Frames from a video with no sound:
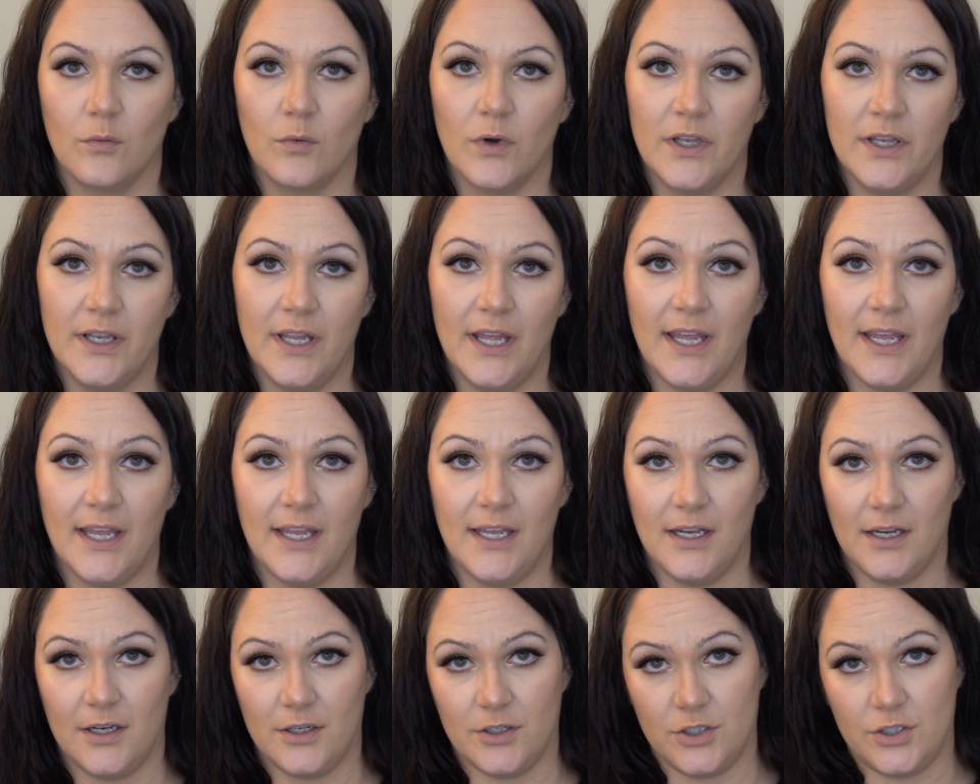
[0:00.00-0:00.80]
One
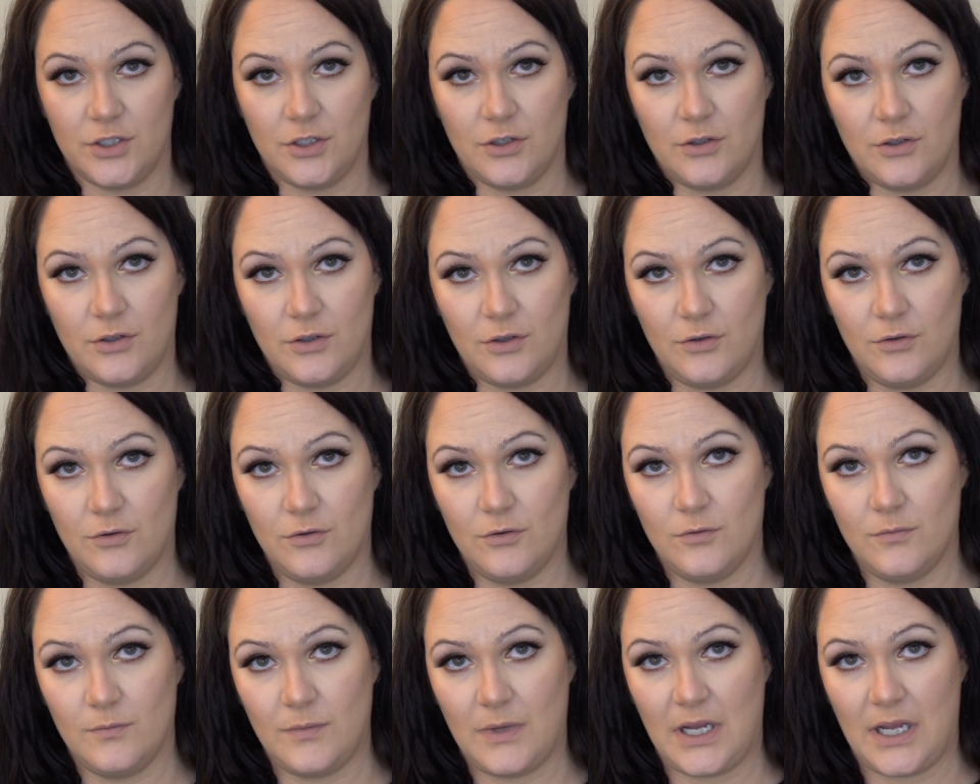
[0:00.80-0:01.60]
day I'll show
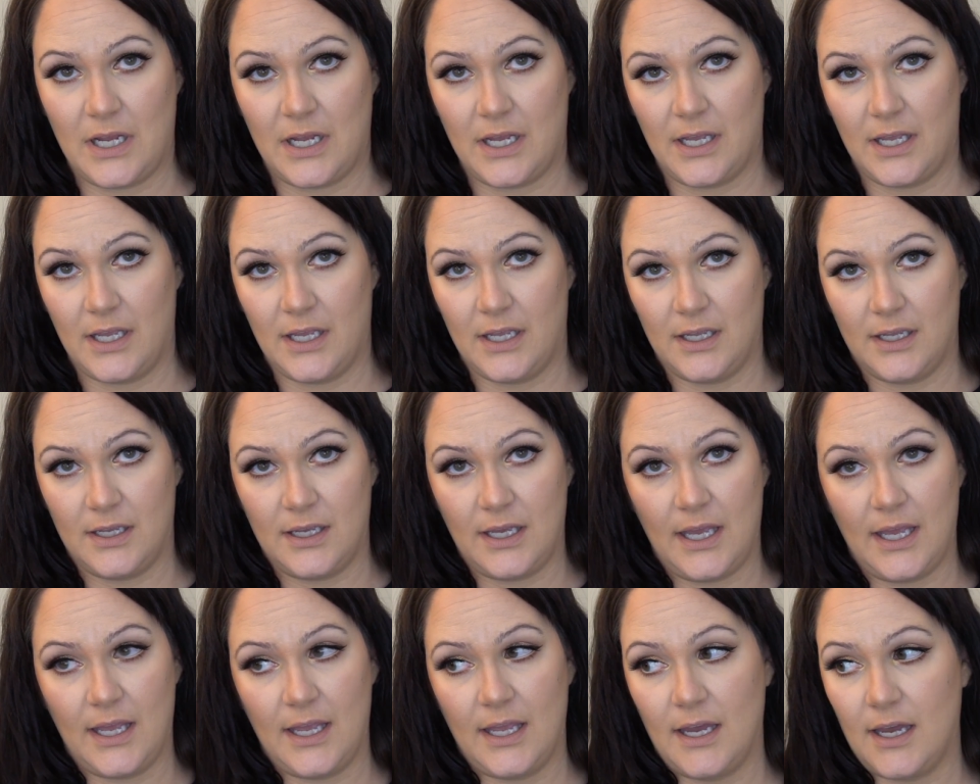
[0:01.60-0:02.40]
you my
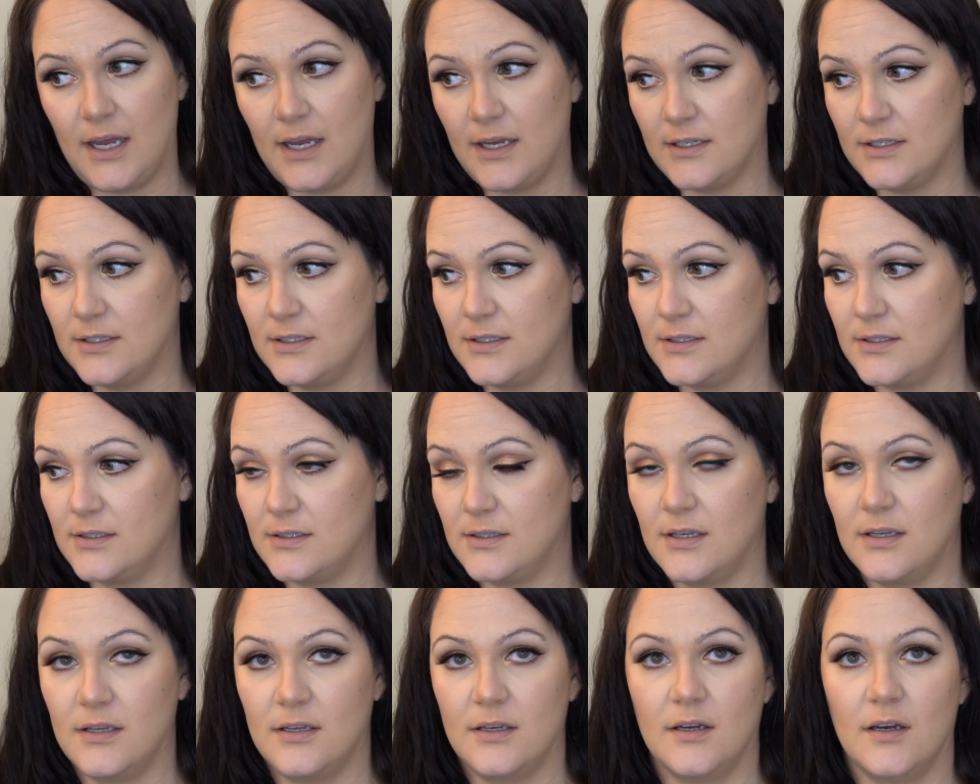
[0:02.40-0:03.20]

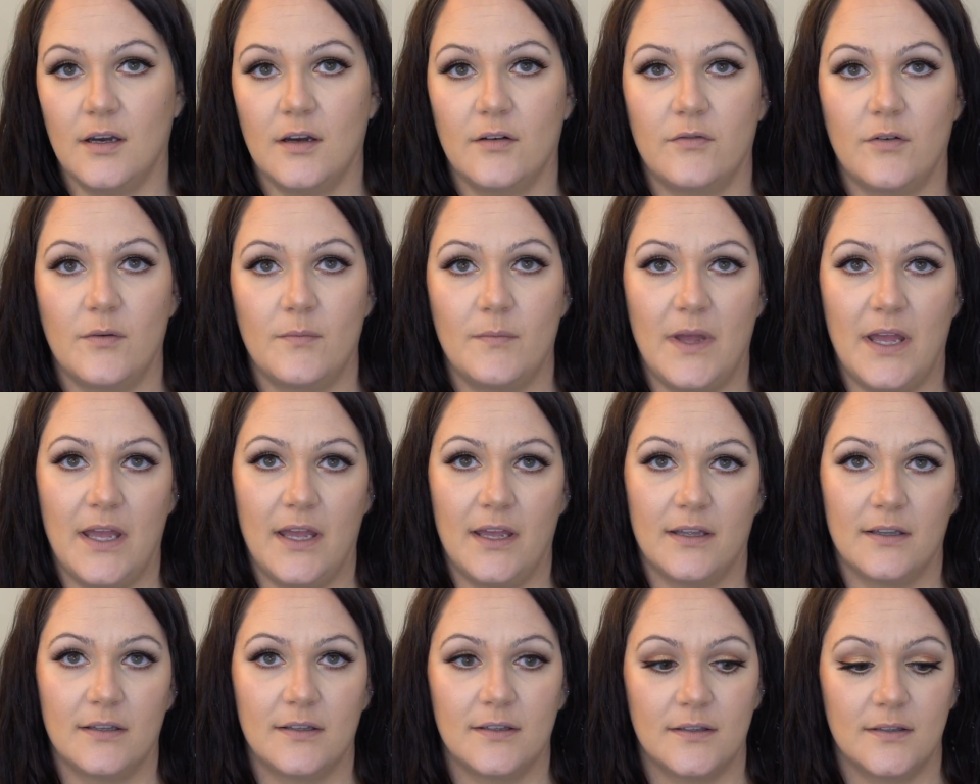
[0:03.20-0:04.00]
chaos of a
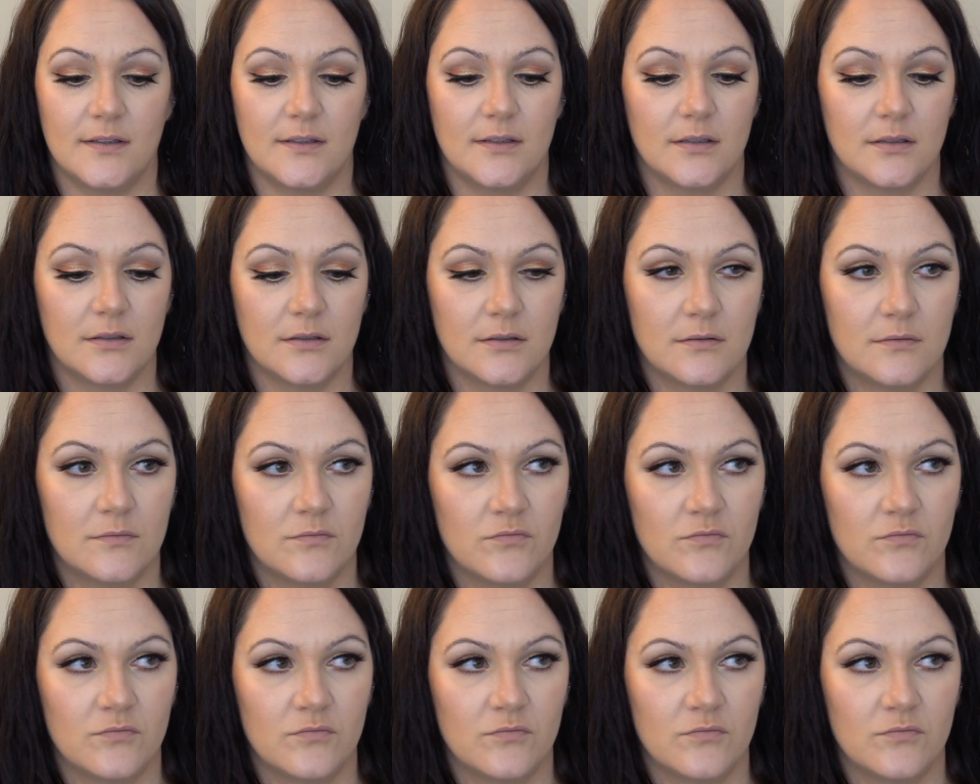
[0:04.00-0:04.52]
mess.